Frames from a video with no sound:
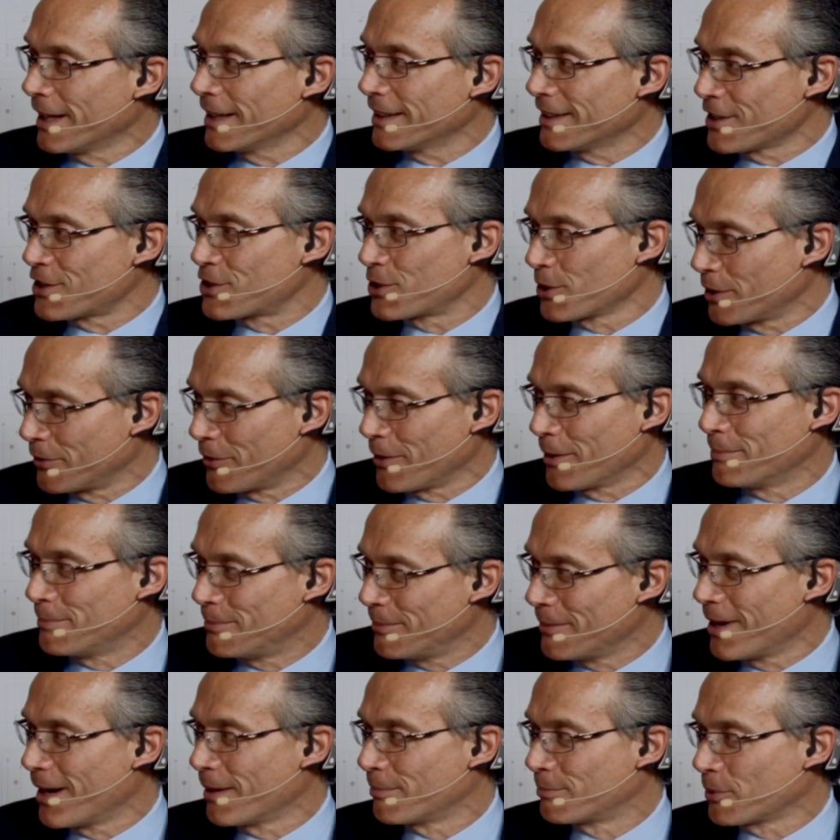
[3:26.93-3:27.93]
Yep. That's sort of a,
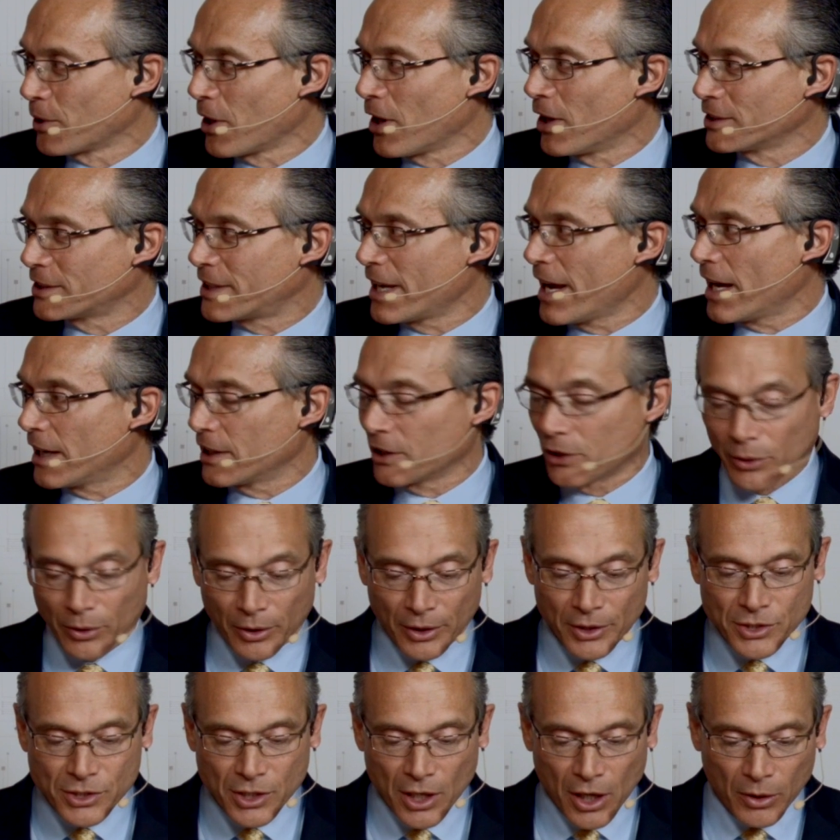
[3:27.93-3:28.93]
a broad category. Yeah.